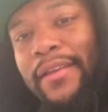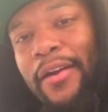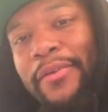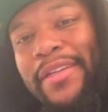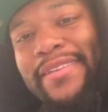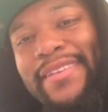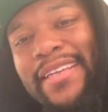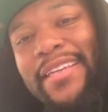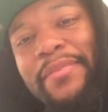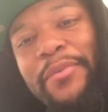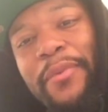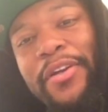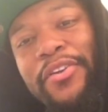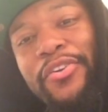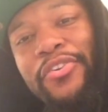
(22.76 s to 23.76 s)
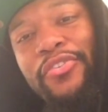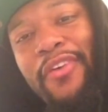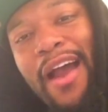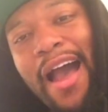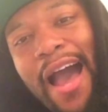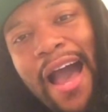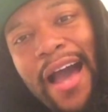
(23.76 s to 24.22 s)
Yo, these niggas be wanting to
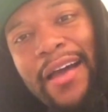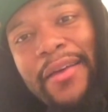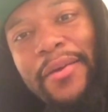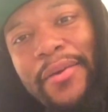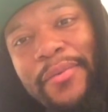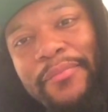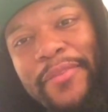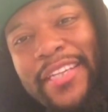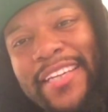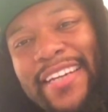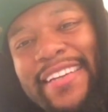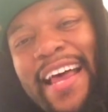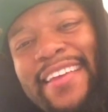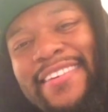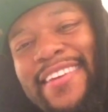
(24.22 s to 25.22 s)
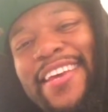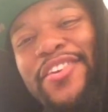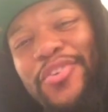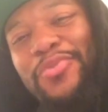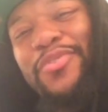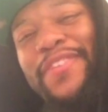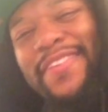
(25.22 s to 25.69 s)
cry because I
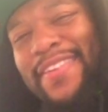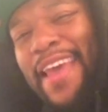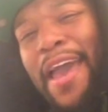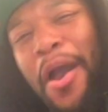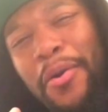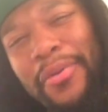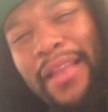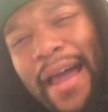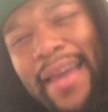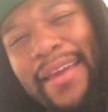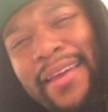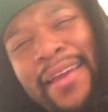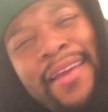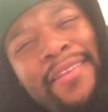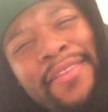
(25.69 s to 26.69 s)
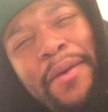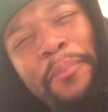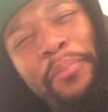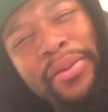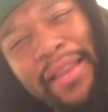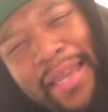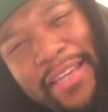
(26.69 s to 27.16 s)
said you sound like the
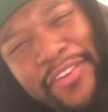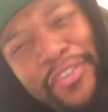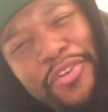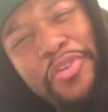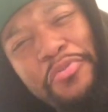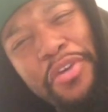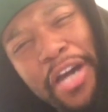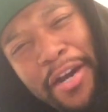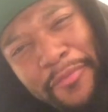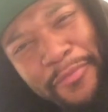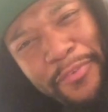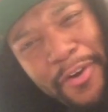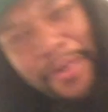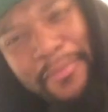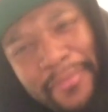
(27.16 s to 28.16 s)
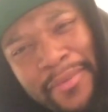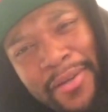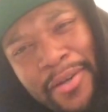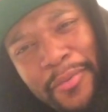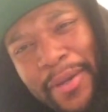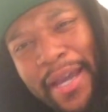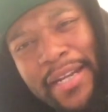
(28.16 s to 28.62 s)
place you come from?
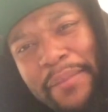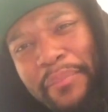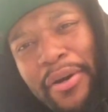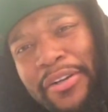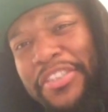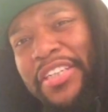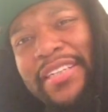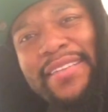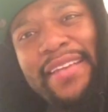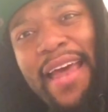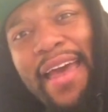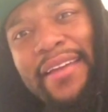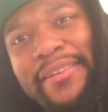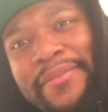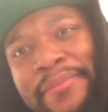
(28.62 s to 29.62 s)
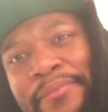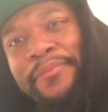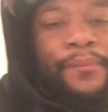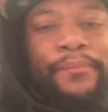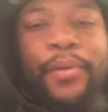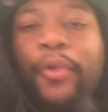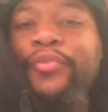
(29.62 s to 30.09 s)
What kind of bullshit is that?
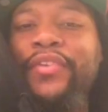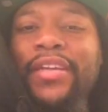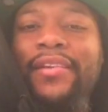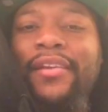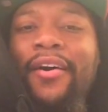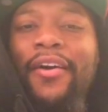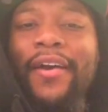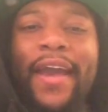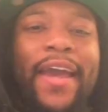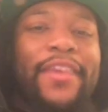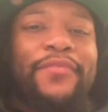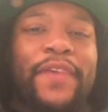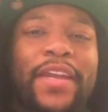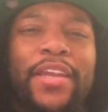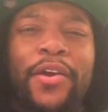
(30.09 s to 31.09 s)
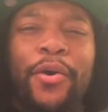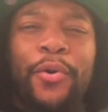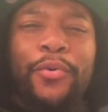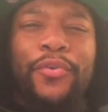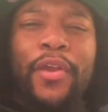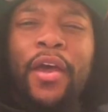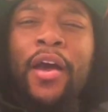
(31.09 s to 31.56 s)
Posting these long-ass
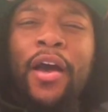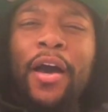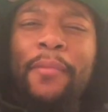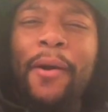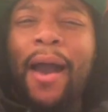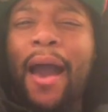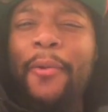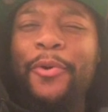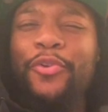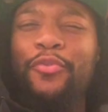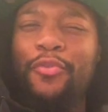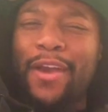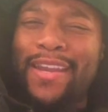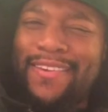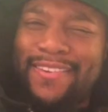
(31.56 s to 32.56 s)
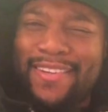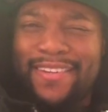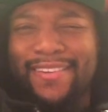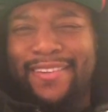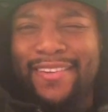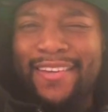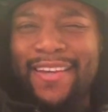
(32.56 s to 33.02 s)
videos about how it's
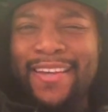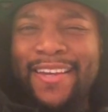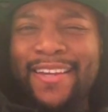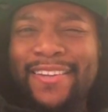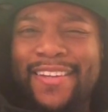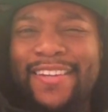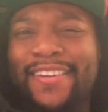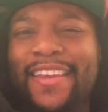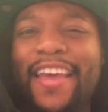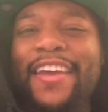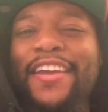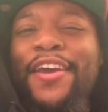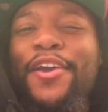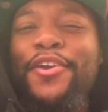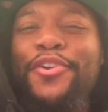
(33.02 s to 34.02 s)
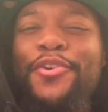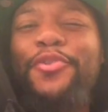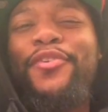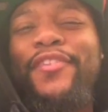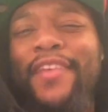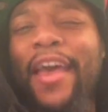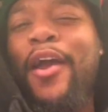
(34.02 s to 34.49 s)
racist to say
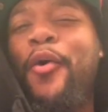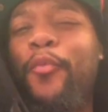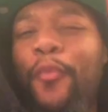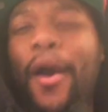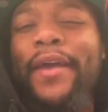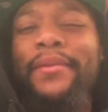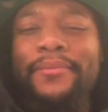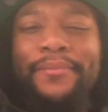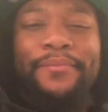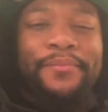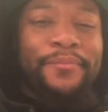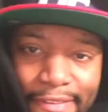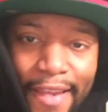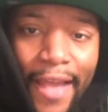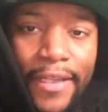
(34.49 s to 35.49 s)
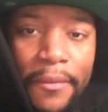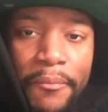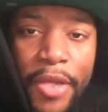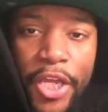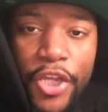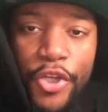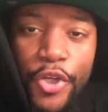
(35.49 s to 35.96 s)
you sound white.
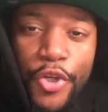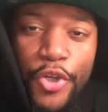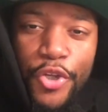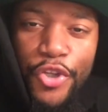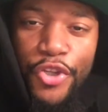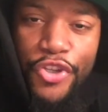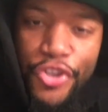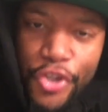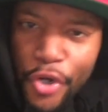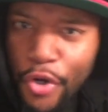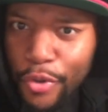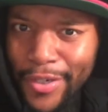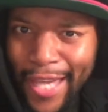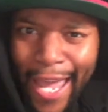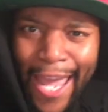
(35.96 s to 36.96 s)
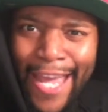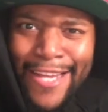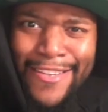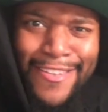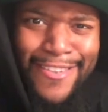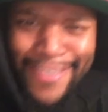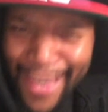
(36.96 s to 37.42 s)
Telling me you
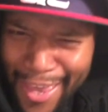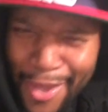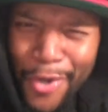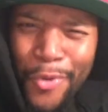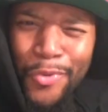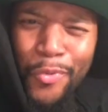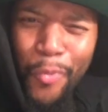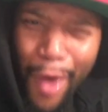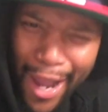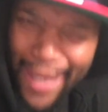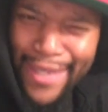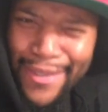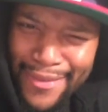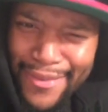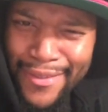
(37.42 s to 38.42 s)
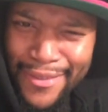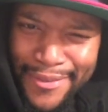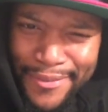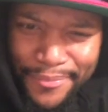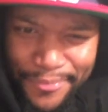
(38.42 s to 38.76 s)
can't sound white?